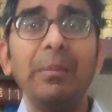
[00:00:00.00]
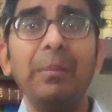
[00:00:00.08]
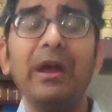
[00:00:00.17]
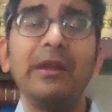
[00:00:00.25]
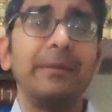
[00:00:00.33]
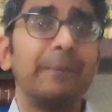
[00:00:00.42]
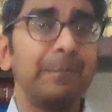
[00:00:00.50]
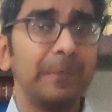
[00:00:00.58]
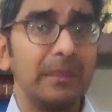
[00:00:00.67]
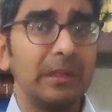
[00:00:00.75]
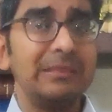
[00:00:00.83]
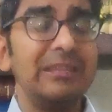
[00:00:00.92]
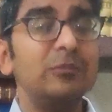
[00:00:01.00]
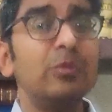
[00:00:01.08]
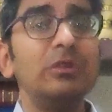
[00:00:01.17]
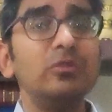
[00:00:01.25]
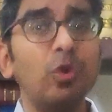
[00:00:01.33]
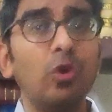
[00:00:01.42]
But this
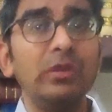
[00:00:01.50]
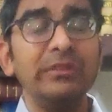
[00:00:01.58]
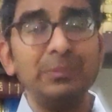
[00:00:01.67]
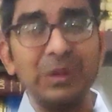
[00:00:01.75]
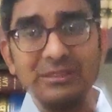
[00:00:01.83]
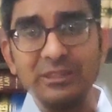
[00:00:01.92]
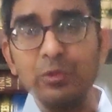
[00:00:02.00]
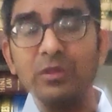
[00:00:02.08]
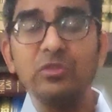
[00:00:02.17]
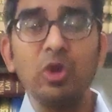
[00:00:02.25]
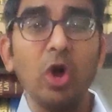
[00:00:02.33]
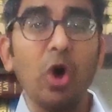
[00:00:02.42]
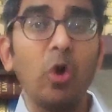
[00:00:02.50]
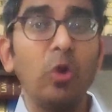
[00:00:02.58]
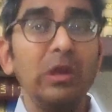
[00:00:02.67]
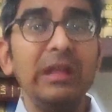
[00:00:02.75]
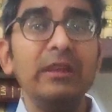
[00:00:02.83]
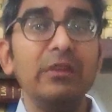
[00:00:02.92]
was the law
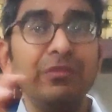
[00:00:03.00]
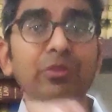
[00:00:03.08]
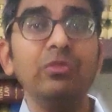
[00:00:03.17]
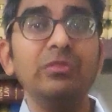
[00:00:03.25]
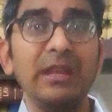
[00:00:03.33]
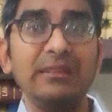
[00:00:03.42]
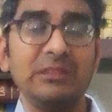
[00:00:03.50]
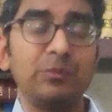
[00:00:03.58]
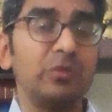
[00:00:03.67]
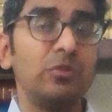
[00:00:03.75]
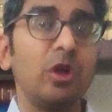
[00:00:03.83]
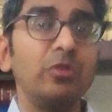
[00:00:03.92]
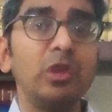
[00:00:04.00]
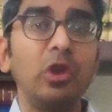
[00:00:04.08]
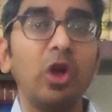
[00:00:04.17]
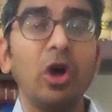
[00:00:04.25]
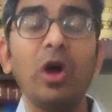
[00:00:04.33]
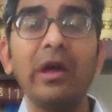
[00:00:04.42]
only in a few states. It was not the
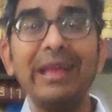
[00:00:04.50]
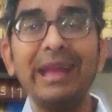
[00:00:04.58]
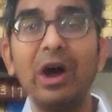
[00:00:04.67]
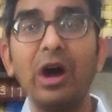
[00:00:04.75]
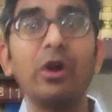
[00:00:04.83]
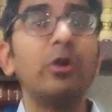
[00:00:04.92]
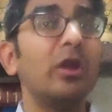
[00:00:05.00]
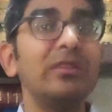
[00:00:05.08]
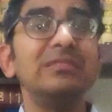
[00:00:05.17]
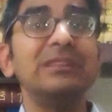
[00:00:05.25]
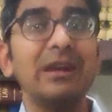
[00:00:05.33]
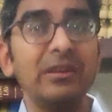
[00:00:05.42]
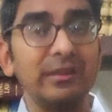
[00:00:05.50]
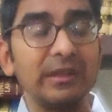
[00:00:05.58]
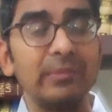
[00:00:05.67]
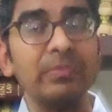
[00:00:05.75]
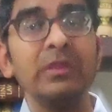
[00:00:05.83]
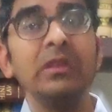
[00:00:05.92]
law across the
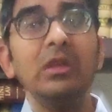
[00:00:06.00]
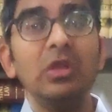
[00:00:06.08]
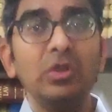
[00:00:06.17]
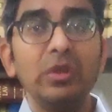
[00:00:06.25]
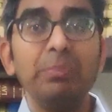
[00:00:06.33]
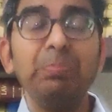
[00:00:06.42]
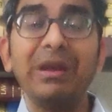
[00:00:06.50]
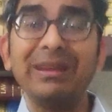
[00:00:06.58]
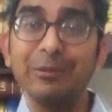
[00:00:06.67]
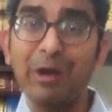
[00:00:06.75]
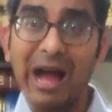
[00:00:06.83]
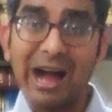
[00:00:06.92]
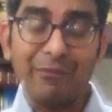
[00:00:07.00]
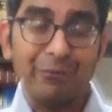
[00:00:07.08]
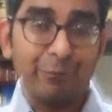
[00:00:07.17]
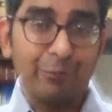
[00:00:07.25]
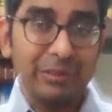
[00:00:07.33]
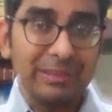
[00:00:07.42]
country. But
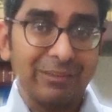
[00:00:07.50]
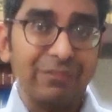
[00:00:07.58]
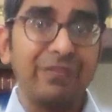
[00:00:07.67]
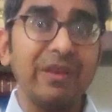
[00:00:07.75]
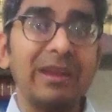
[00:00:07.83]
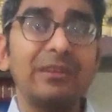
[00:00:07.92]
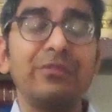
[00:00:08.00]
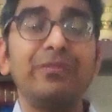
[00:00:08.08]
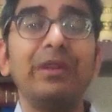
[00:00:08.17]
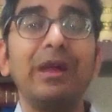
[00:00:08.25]
with effect